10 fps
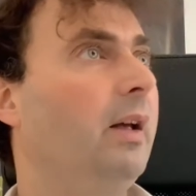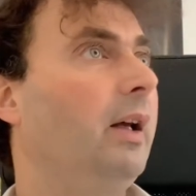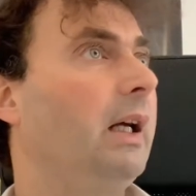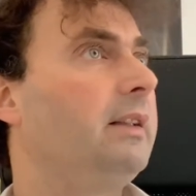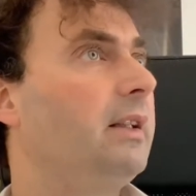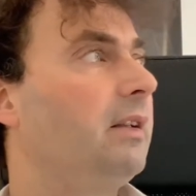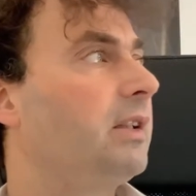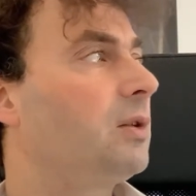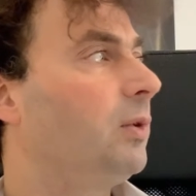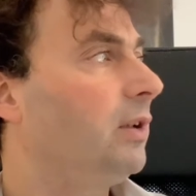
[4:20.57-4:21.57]
And then there
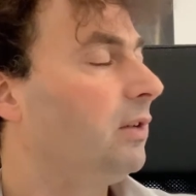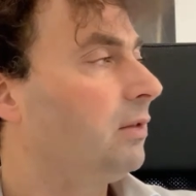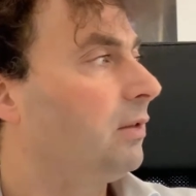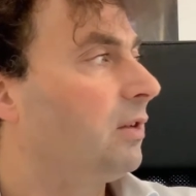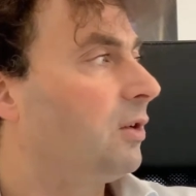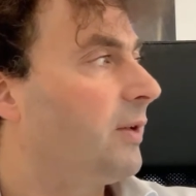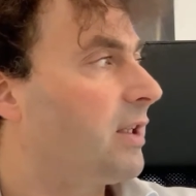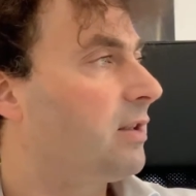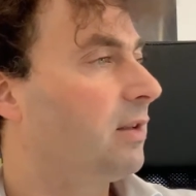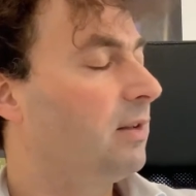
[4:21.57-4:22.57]
is one
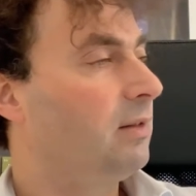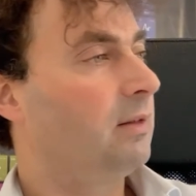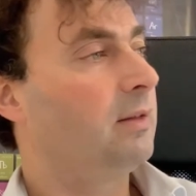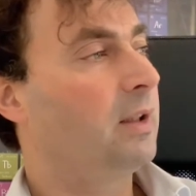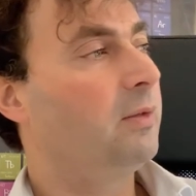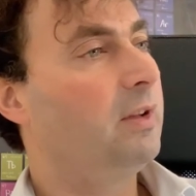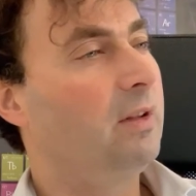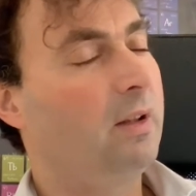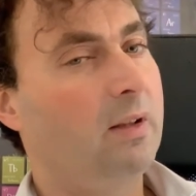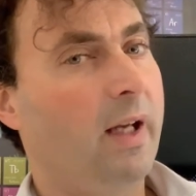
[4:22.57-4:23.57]
question that
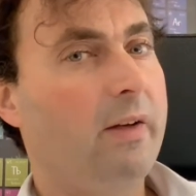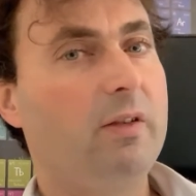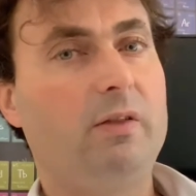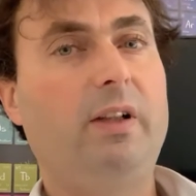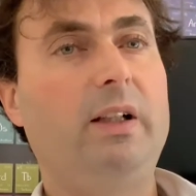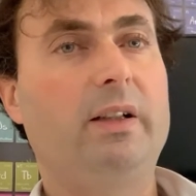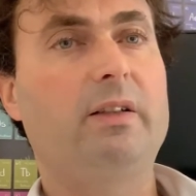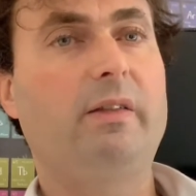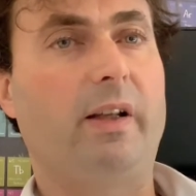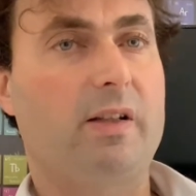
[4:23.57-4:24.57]
we haven't really
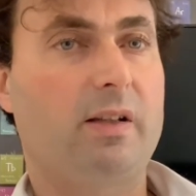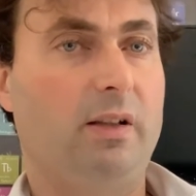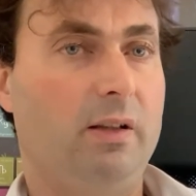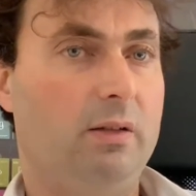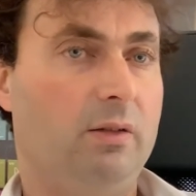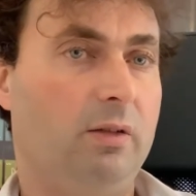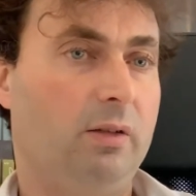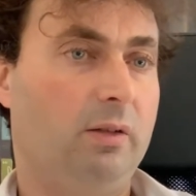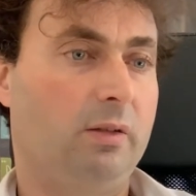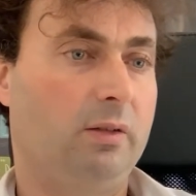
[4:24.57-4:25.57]
addressed in
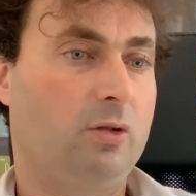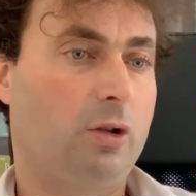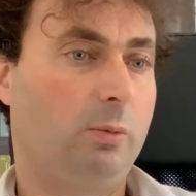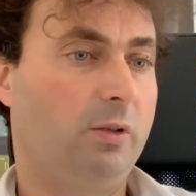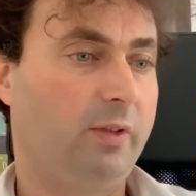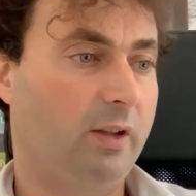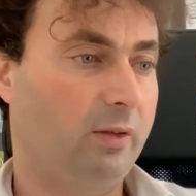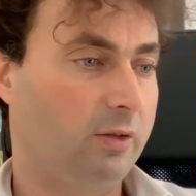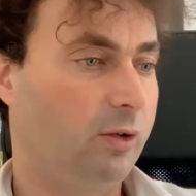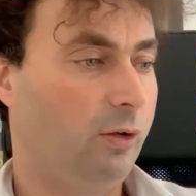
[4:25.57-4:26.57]
the Sommerfeld
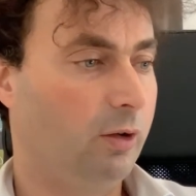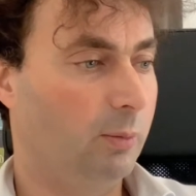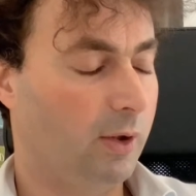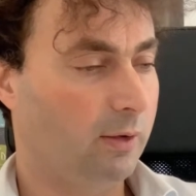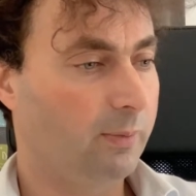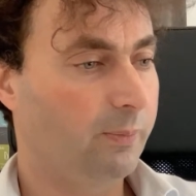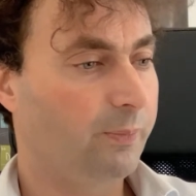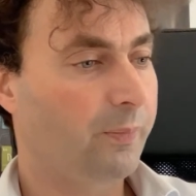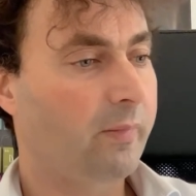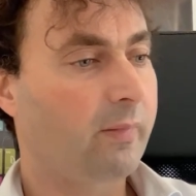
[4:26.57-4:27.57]
or Drude model.
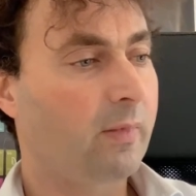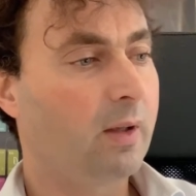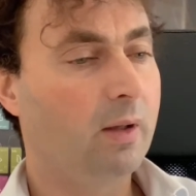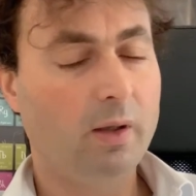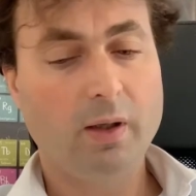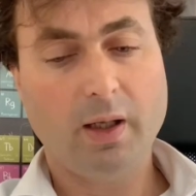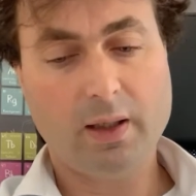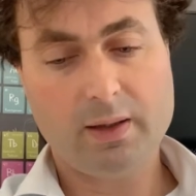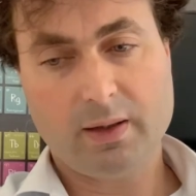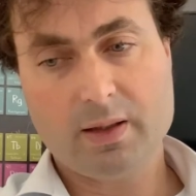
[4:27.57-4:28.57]

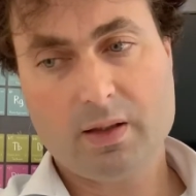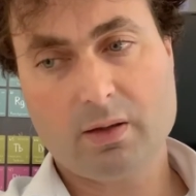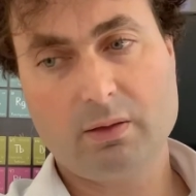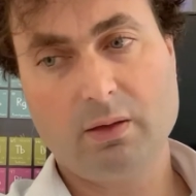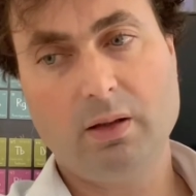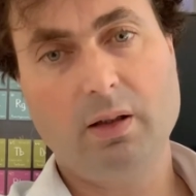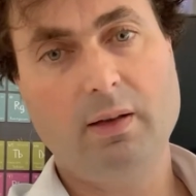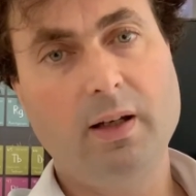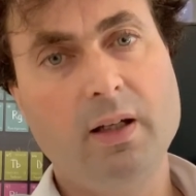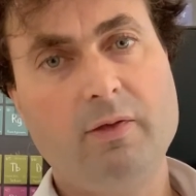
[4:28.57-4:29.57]
And that is,
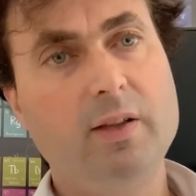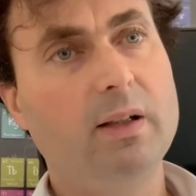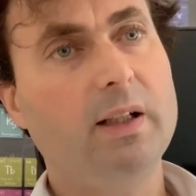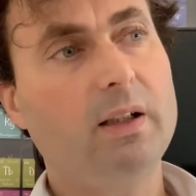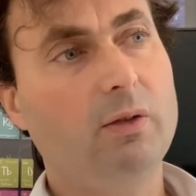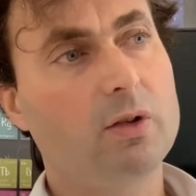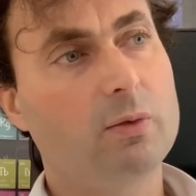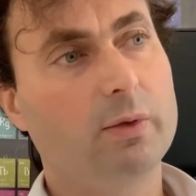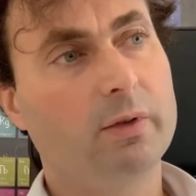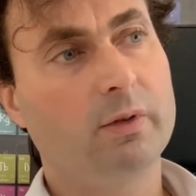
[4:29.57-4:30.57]
if the electrons
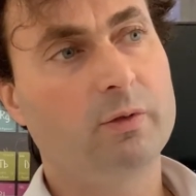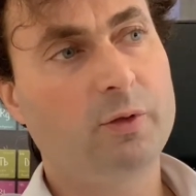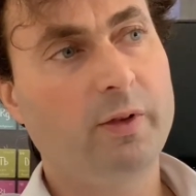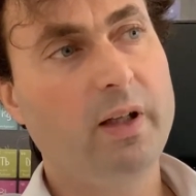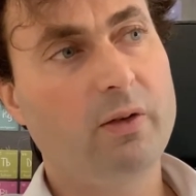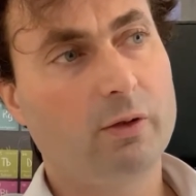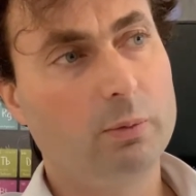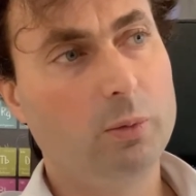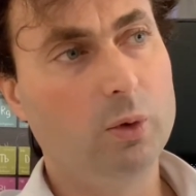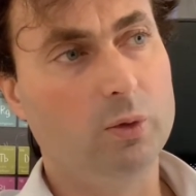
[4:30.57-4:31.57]
were free to
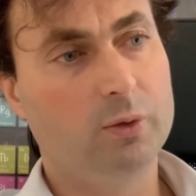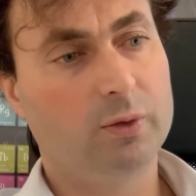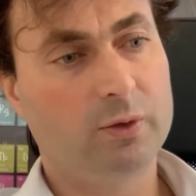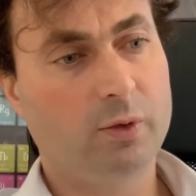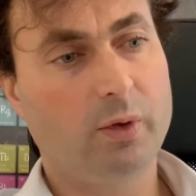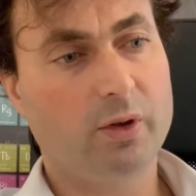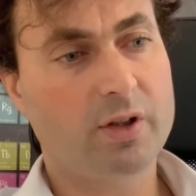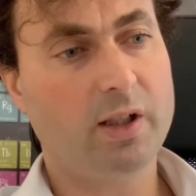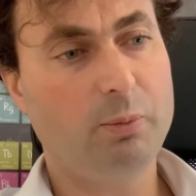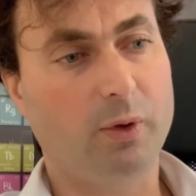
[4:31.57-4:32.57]
move through your
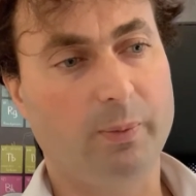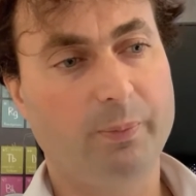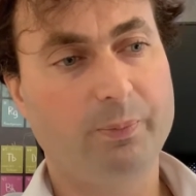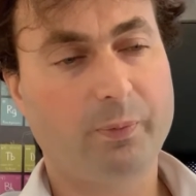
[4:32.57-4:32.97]
sample,